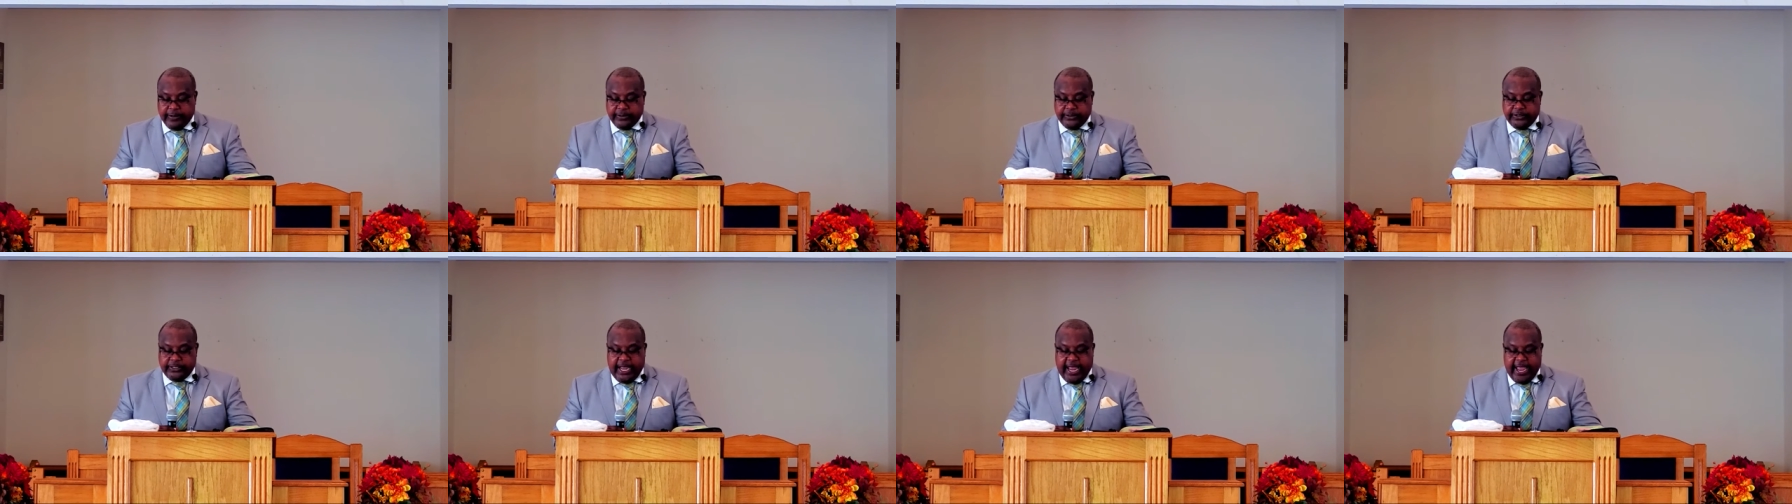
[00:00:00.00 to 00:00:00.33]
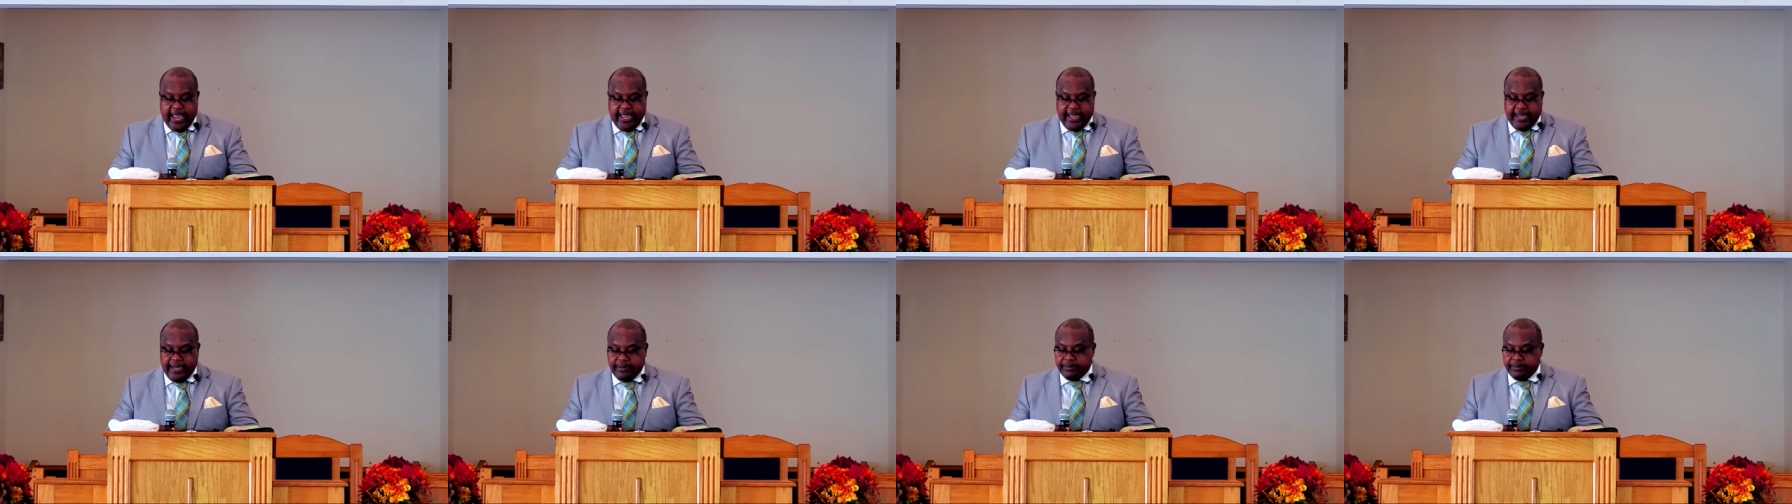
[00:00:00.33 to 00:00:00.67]

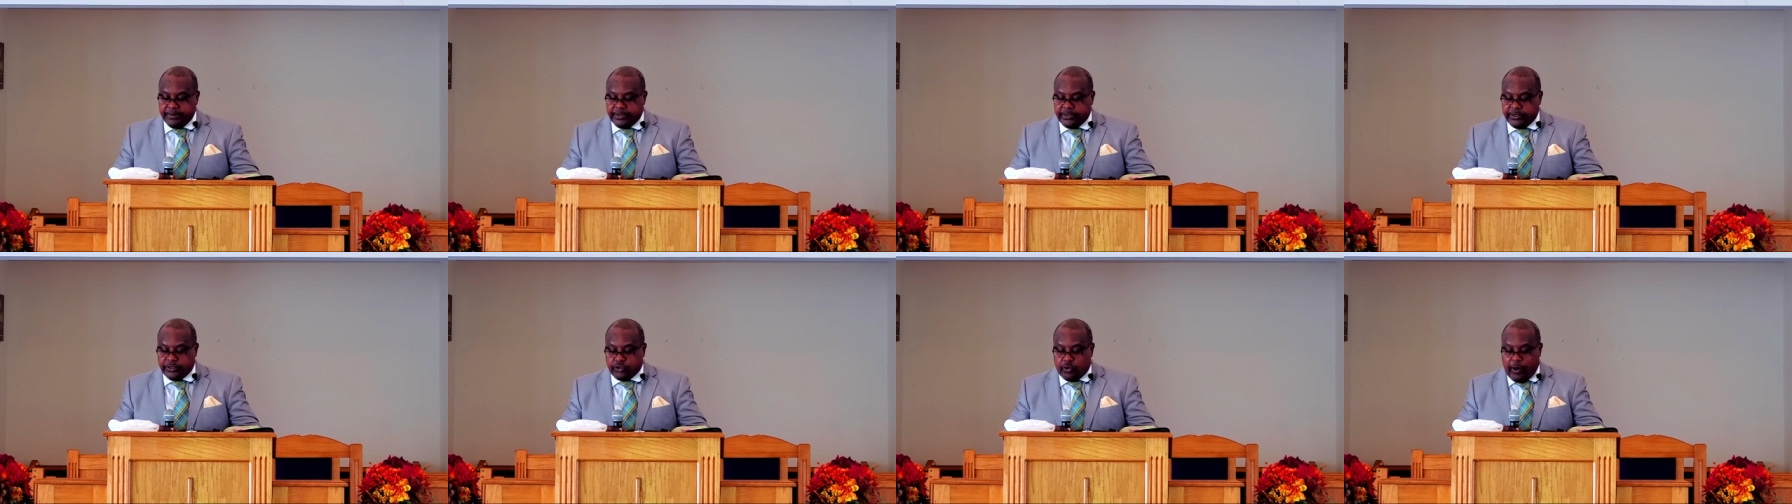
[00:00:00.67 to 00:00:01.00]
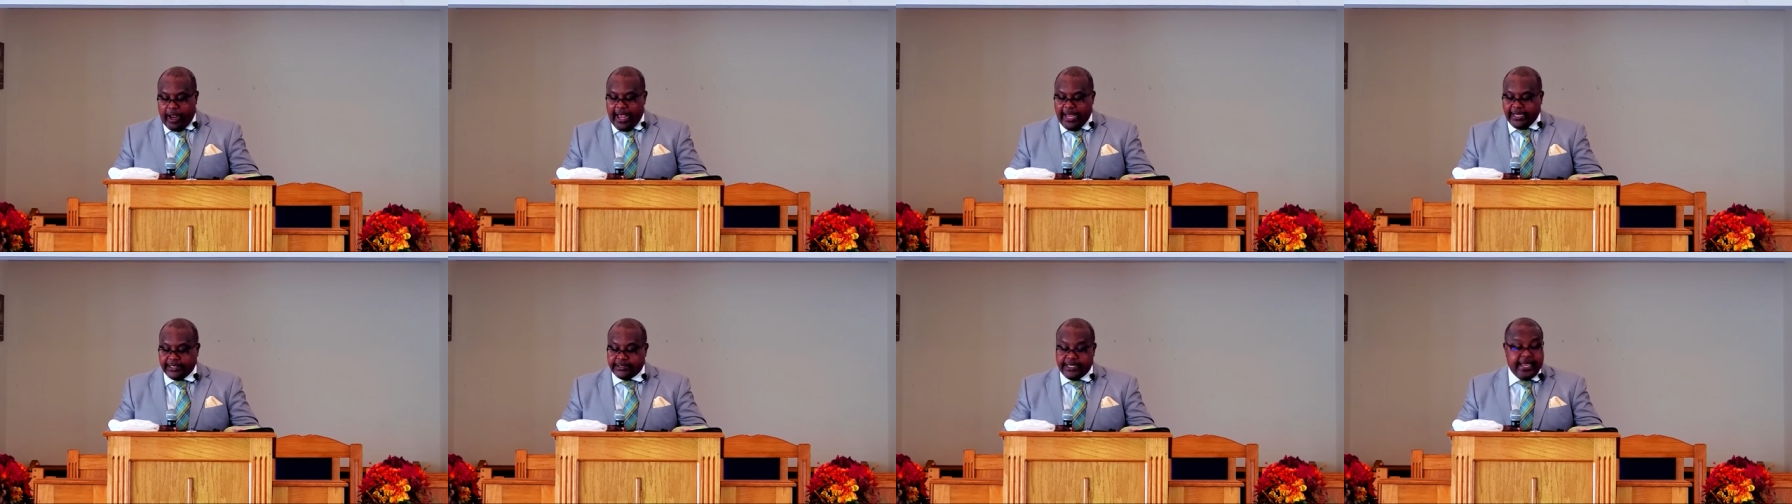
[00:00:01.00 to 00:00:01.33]
James
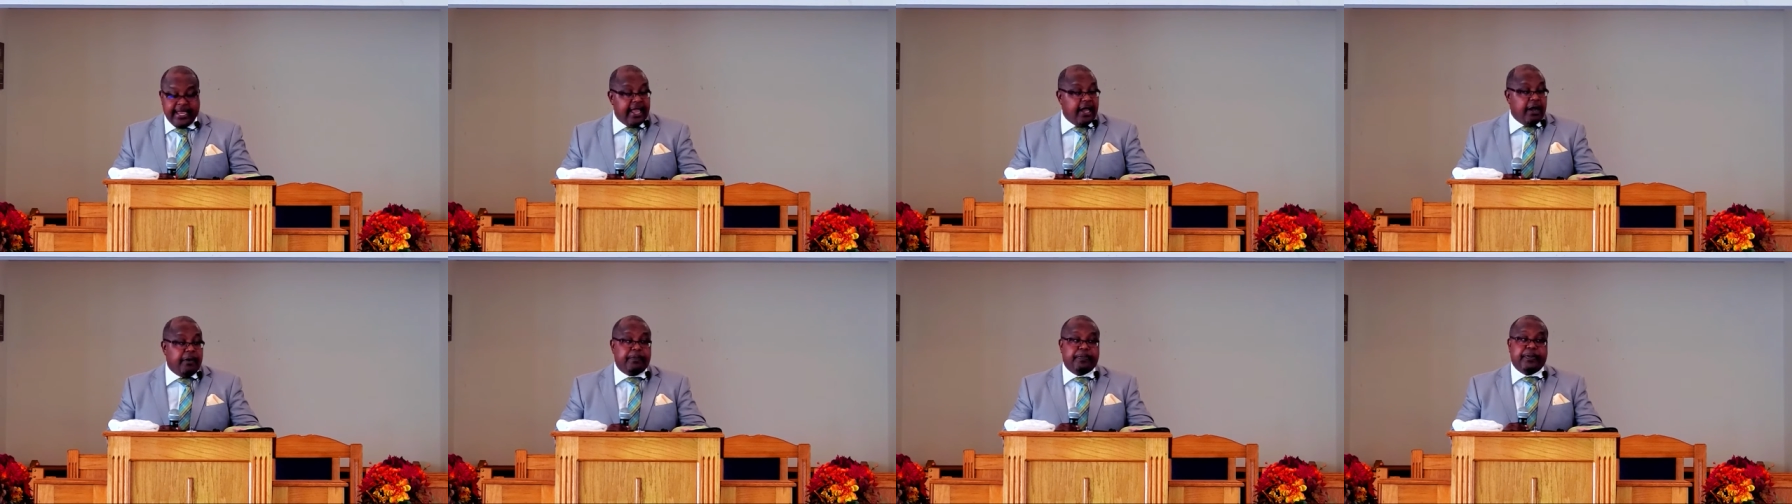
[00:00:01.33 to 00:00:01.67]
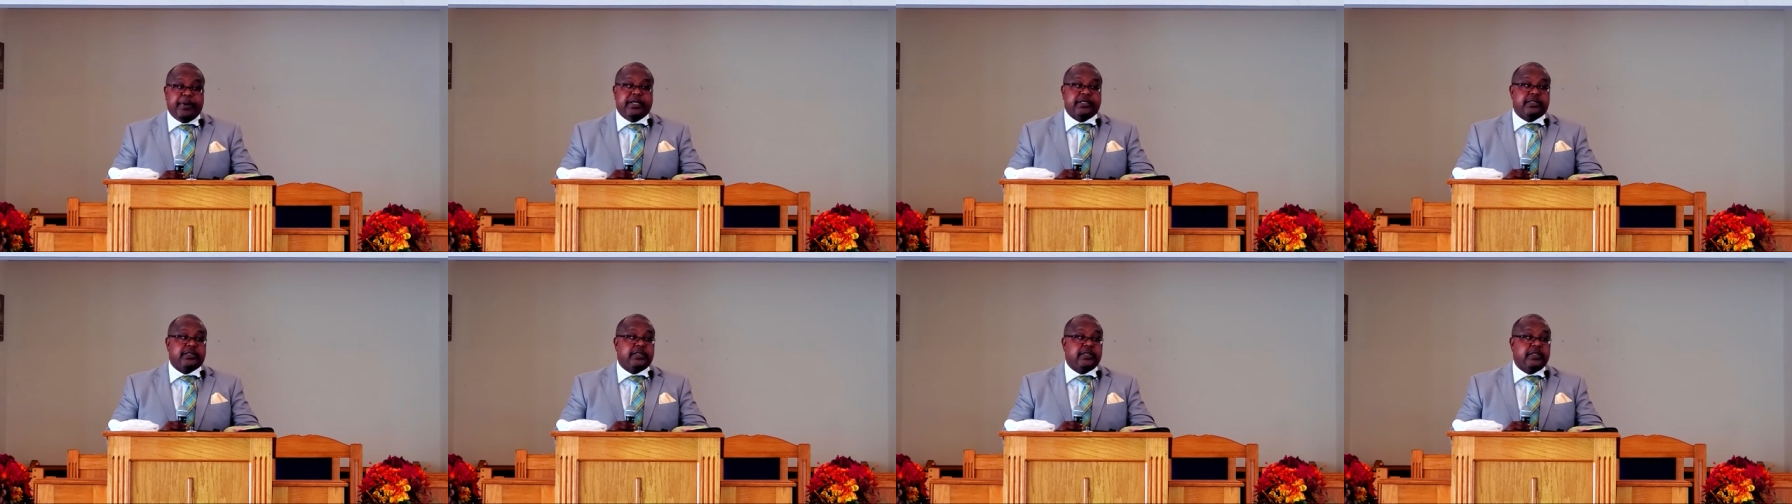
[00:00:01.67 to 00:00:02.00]
tries to help
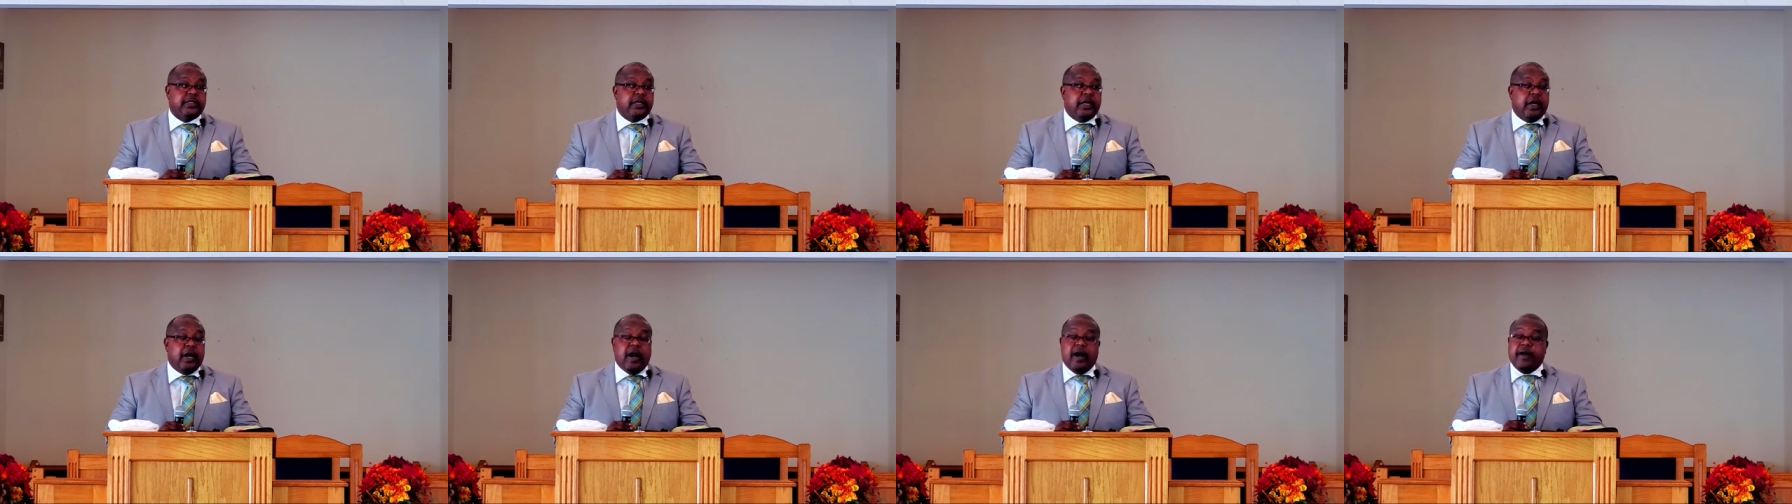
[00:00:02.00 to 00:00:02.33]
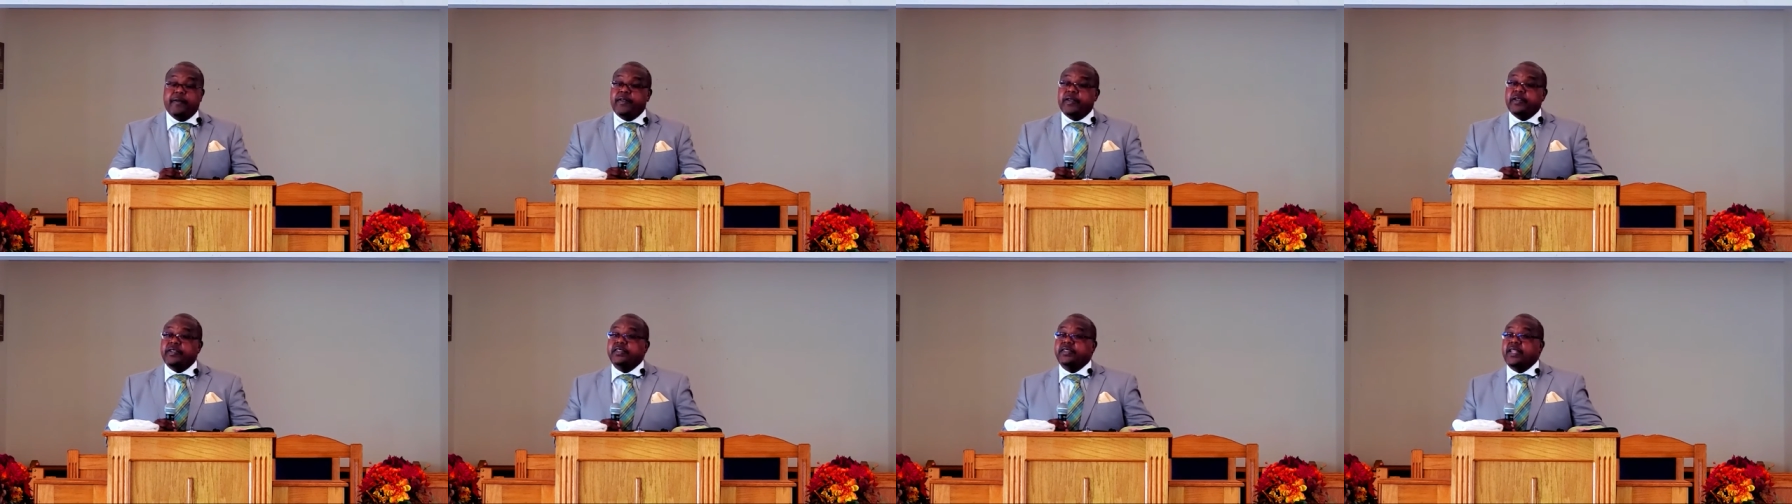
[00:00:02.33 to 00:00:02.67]
us
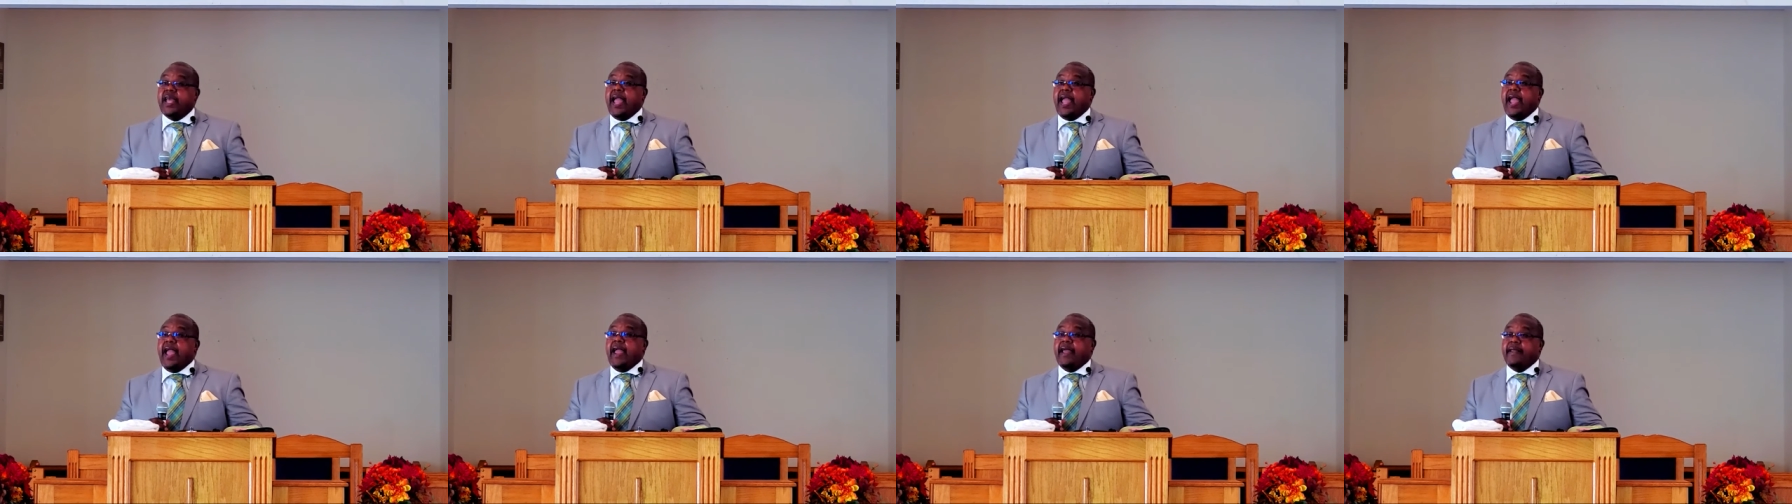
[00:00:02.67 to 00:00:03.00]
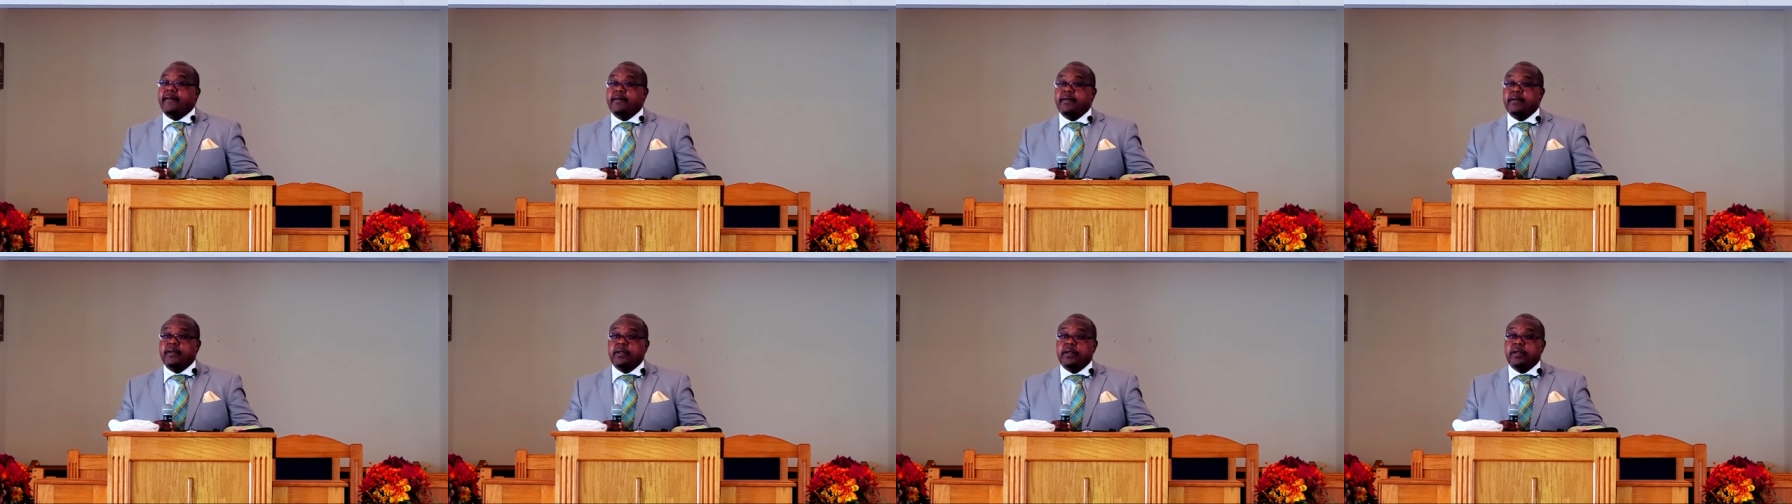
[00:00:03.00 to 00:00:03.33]

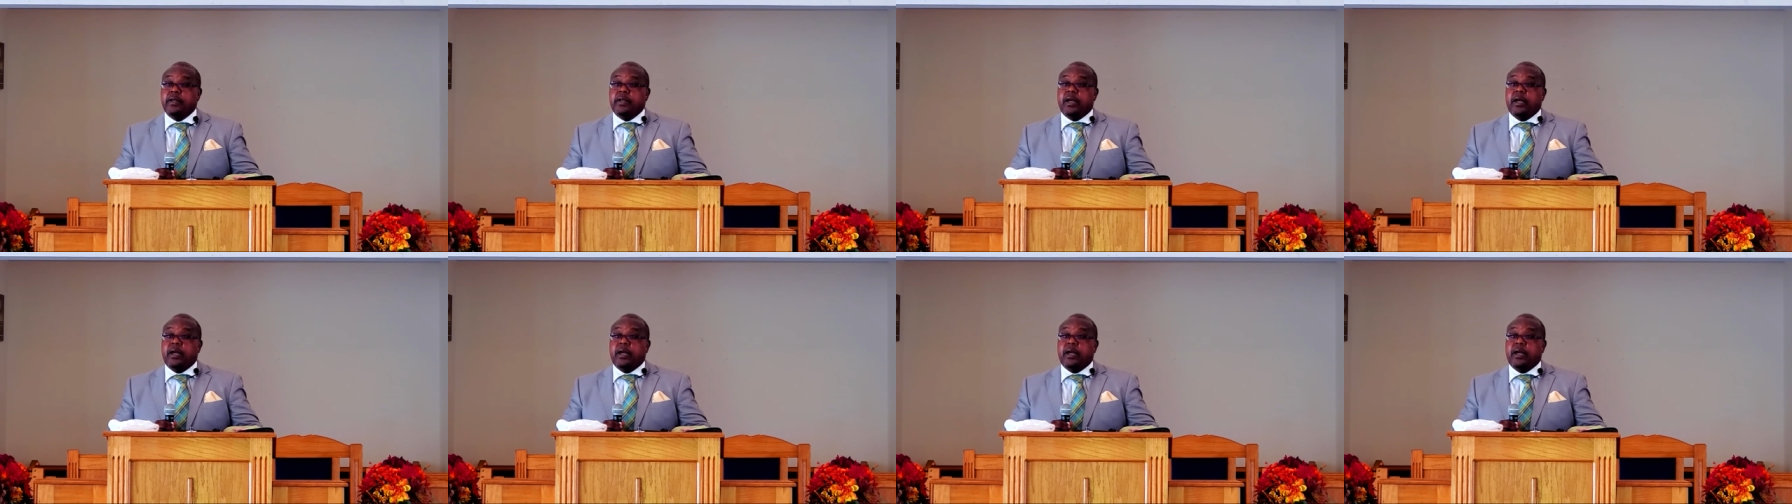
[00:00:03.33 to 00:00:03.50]
understand